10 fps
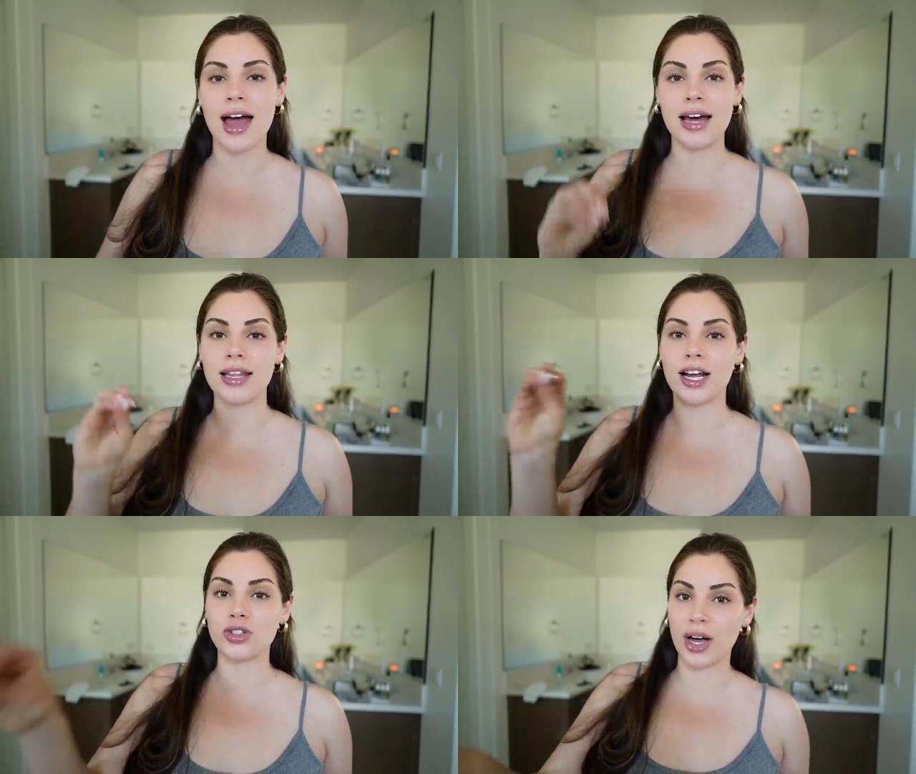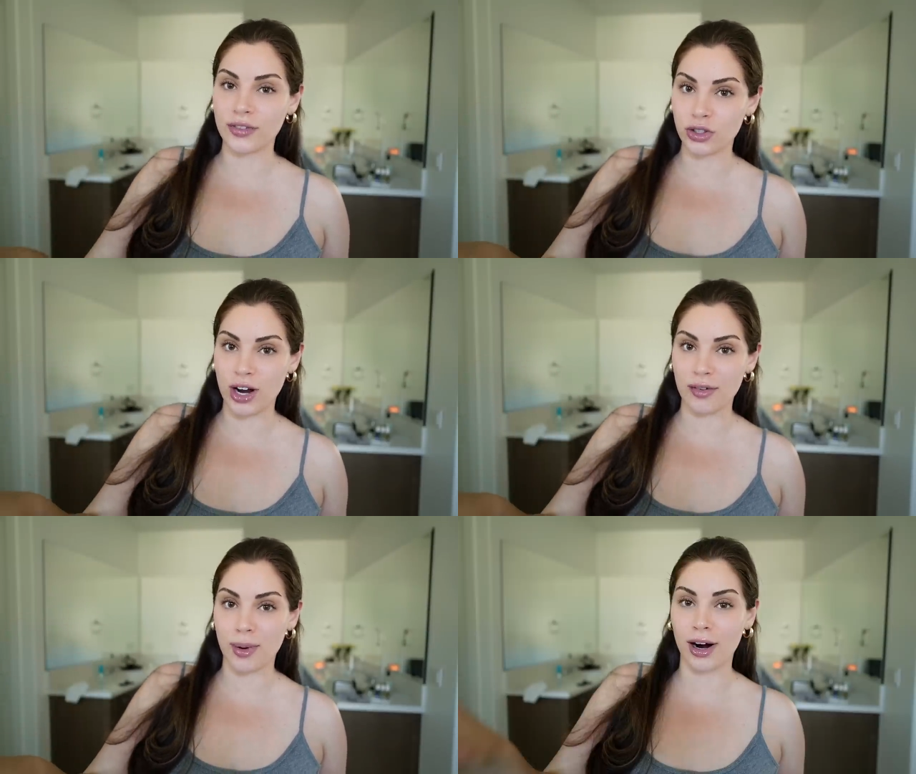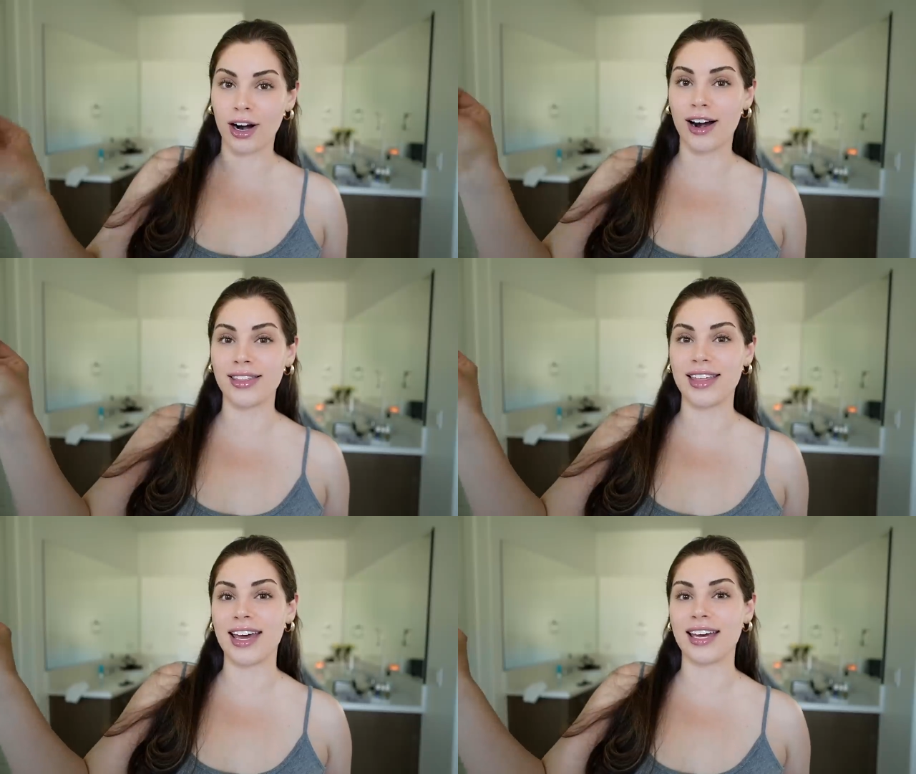and then I drive to Dry
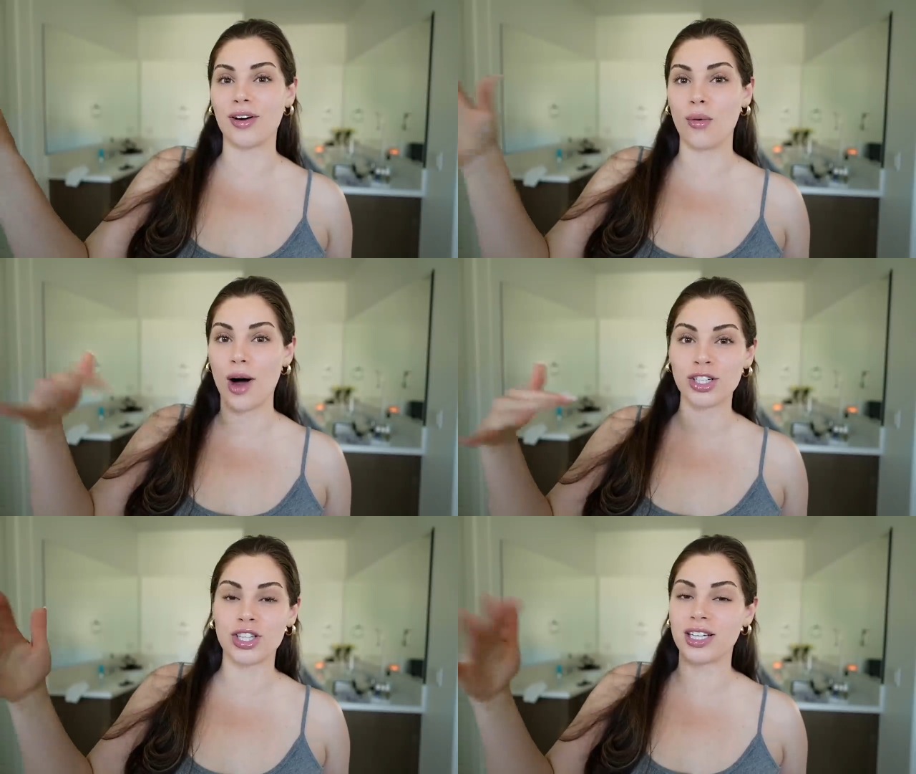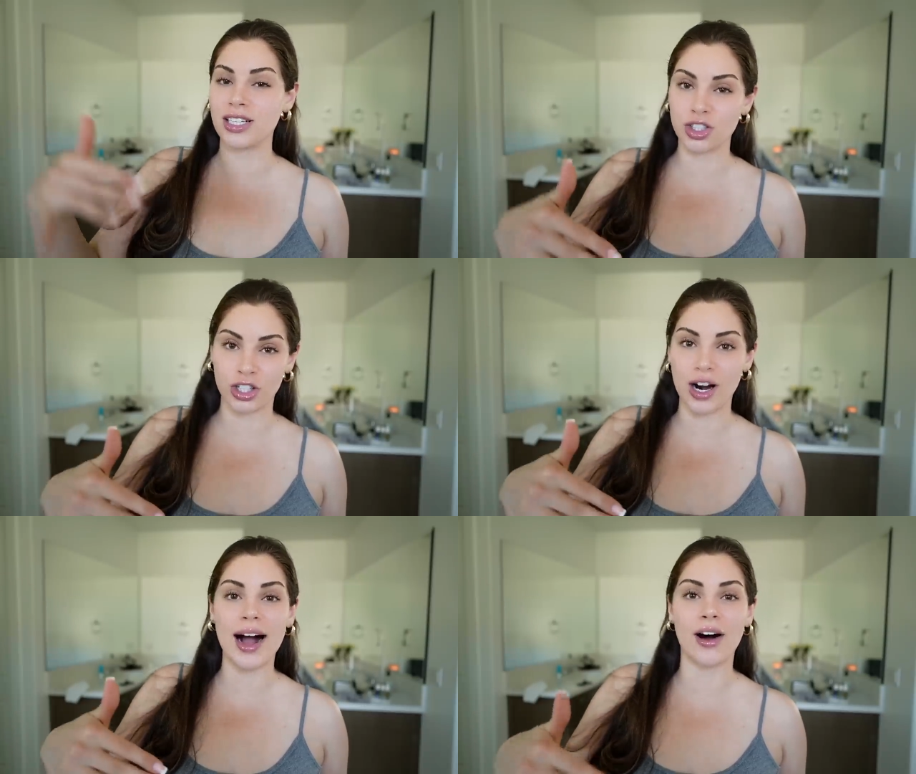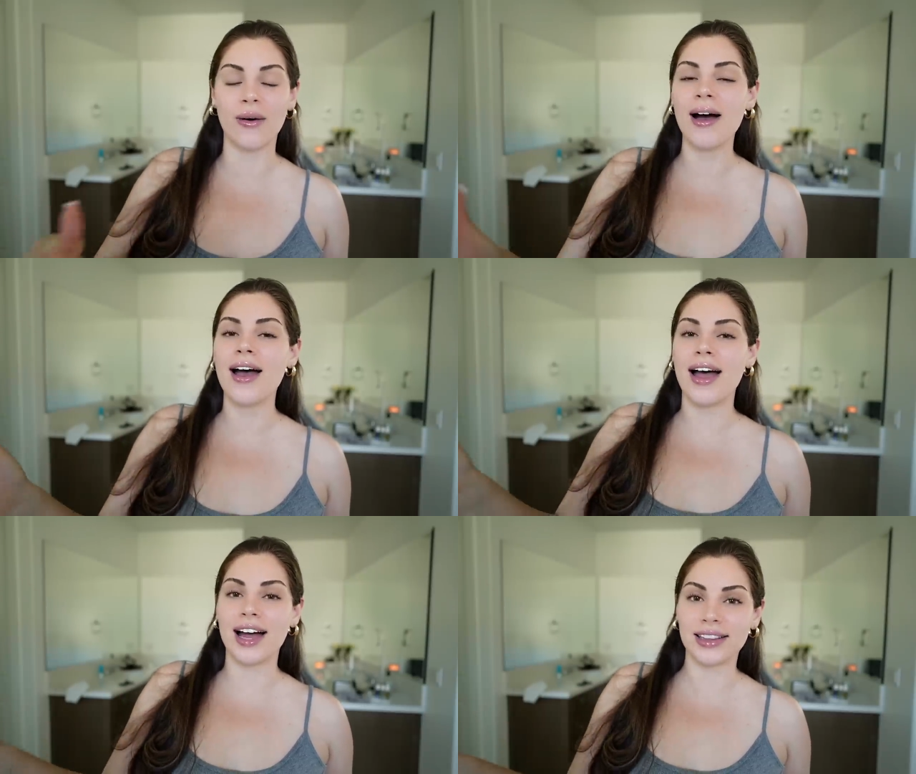Bar, they wash the conditioner out,
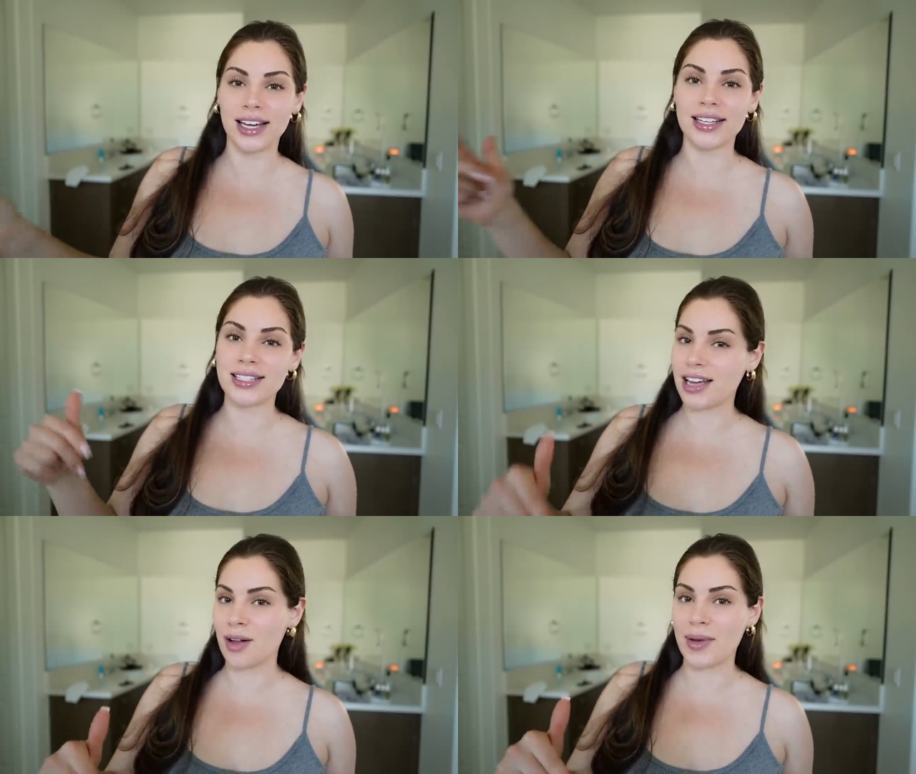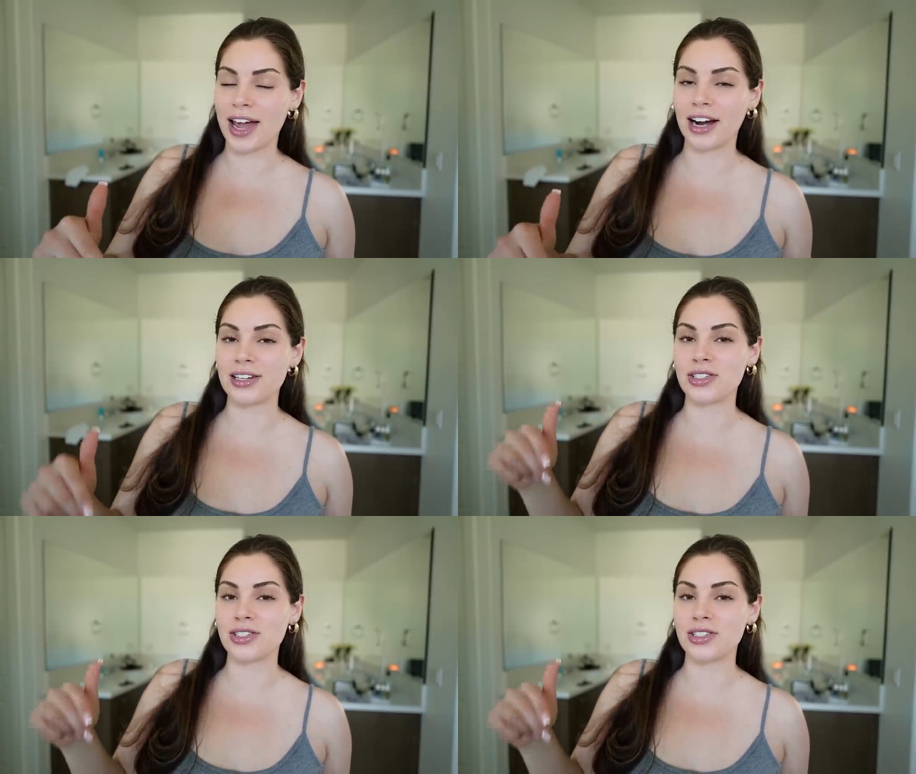and then they style my hair.